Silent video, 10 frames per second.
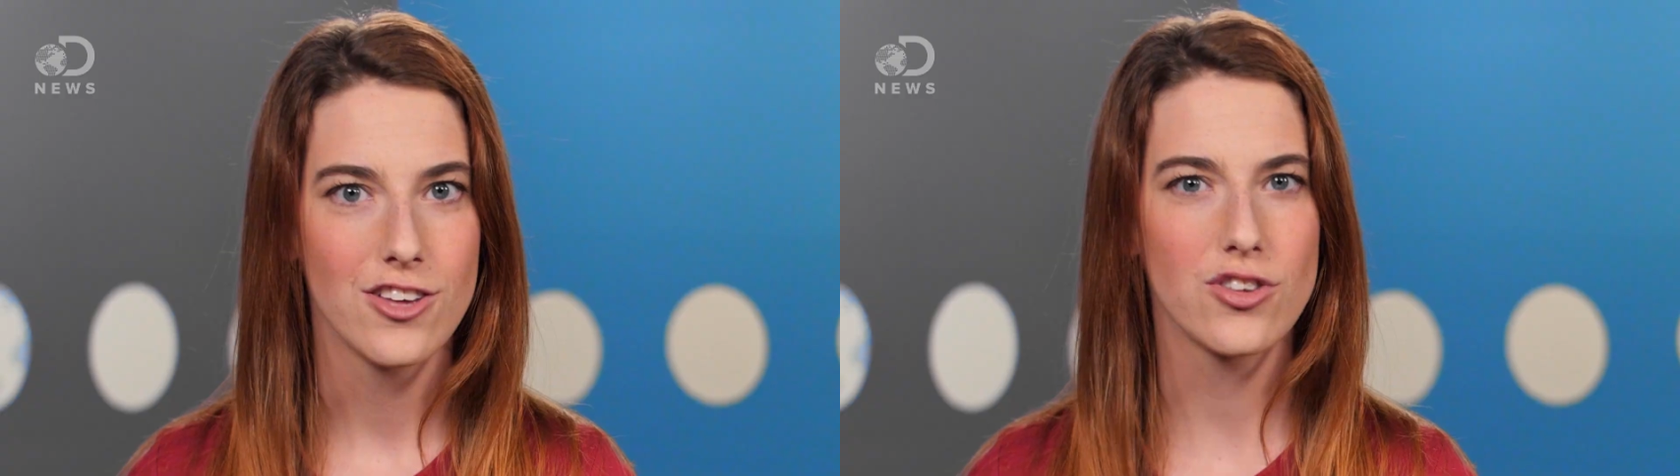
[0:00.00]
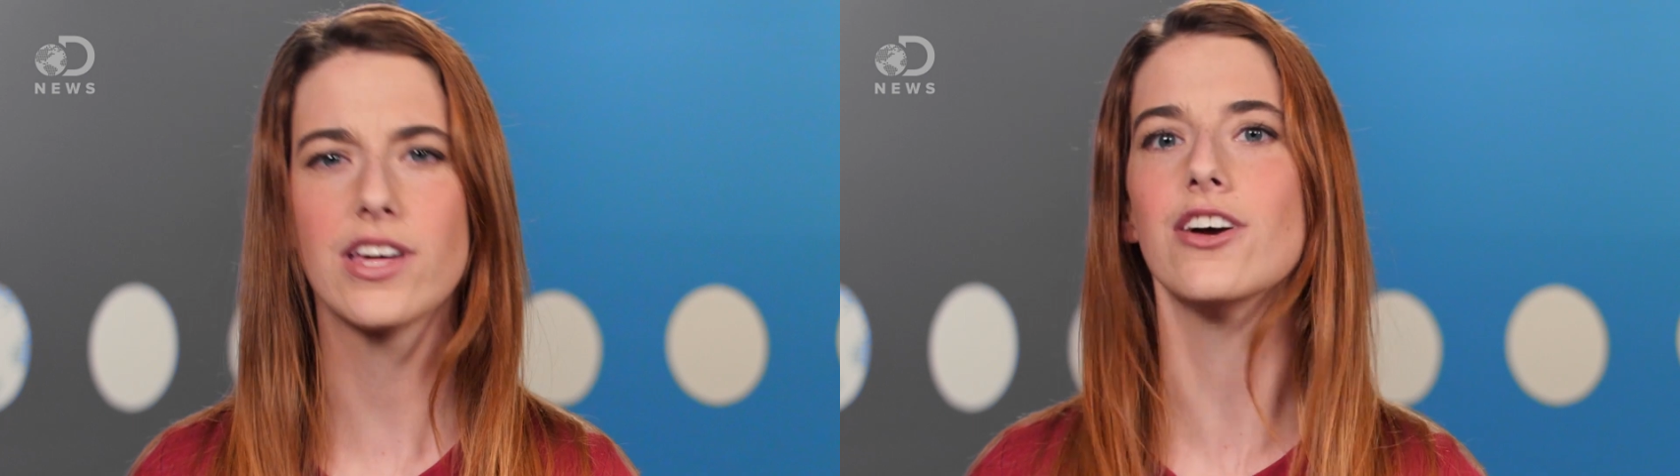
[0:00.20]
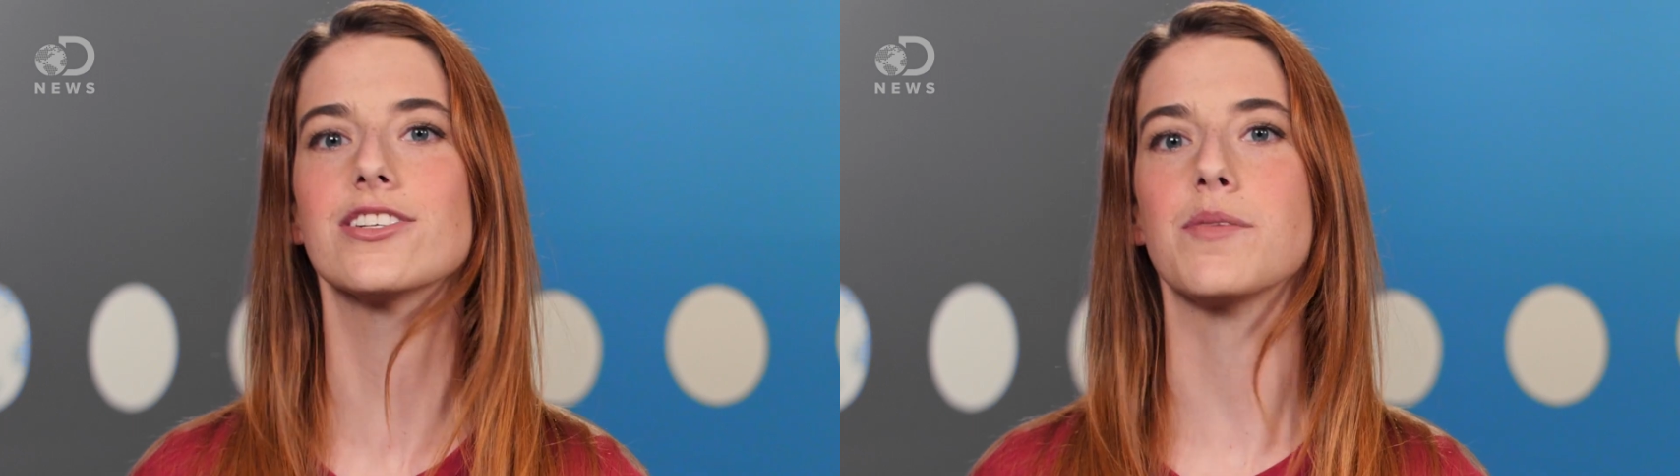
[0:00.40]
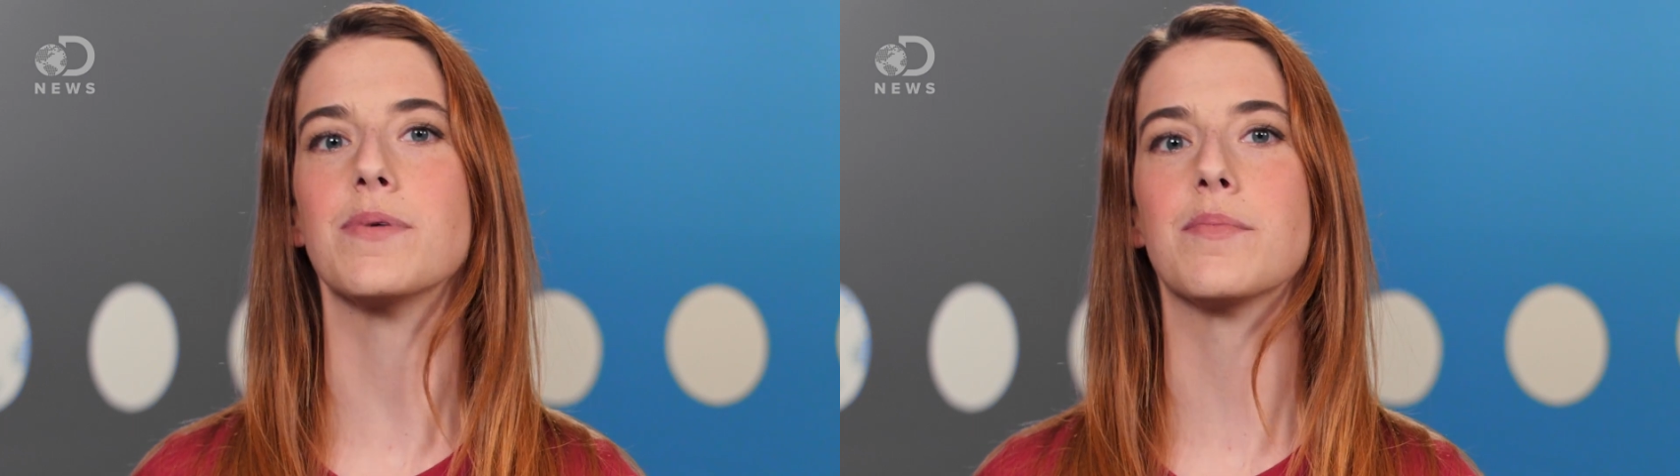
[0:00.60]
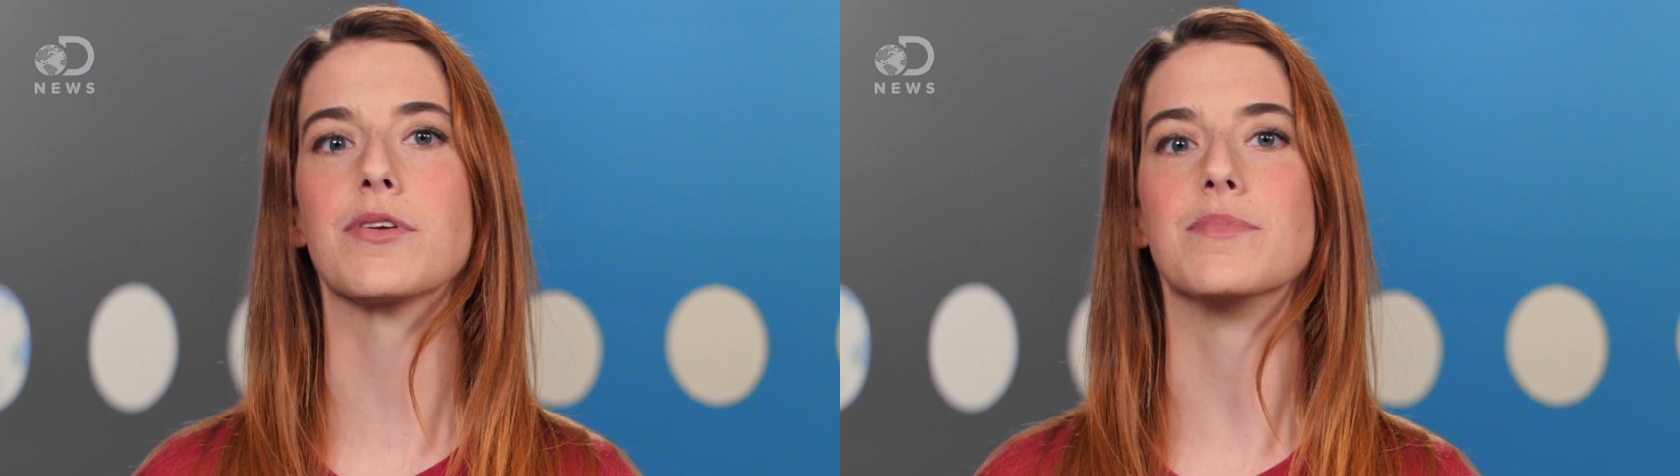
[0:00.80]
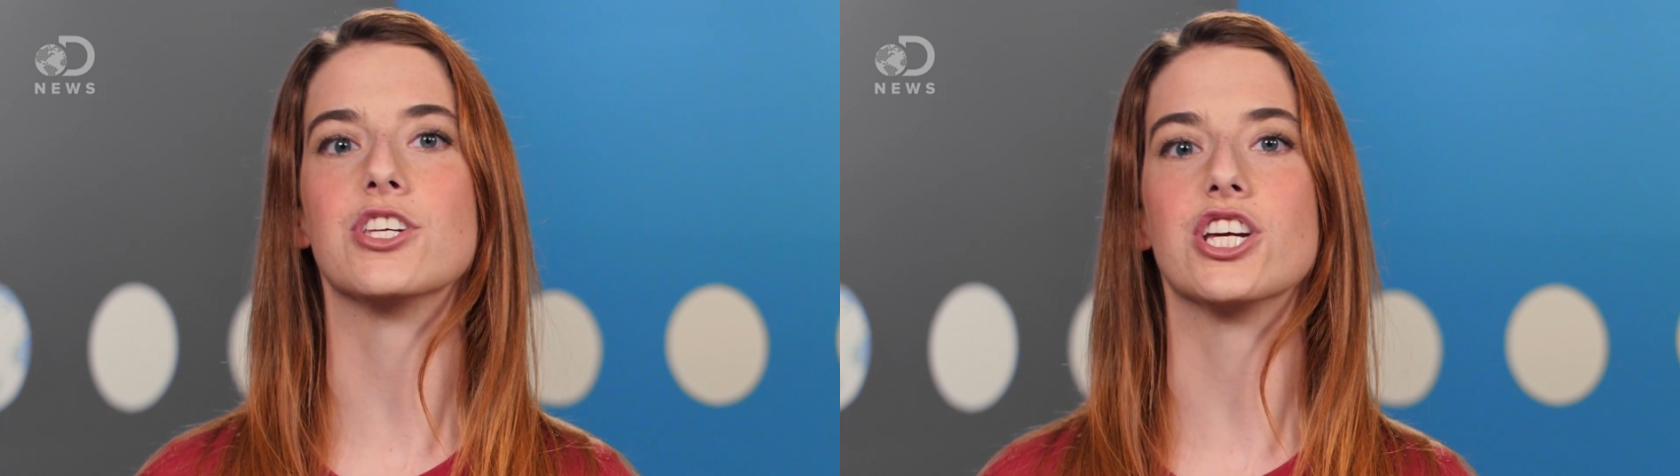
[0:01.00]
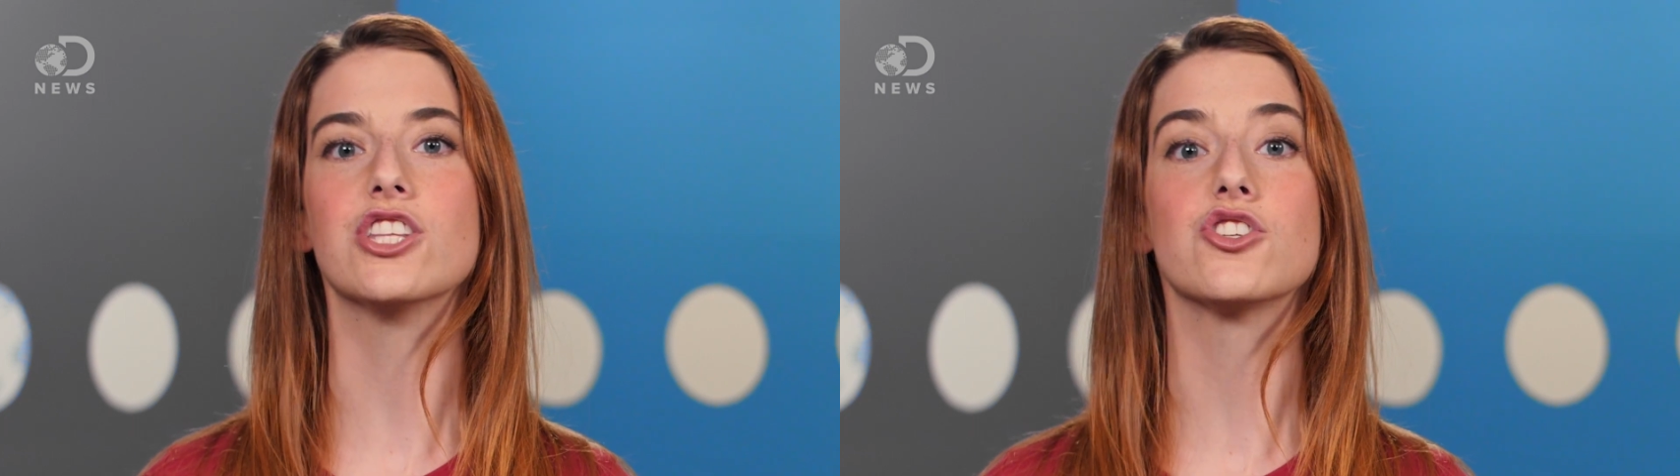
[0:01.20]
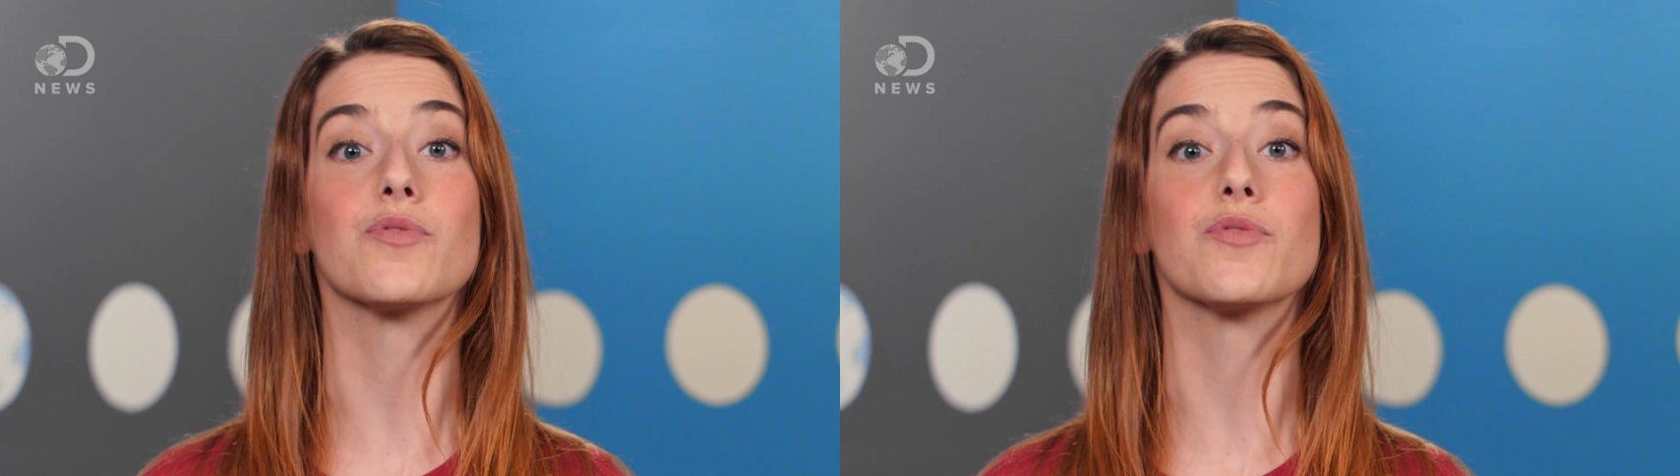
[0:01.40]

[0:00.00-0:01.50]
So they hooked up people to machines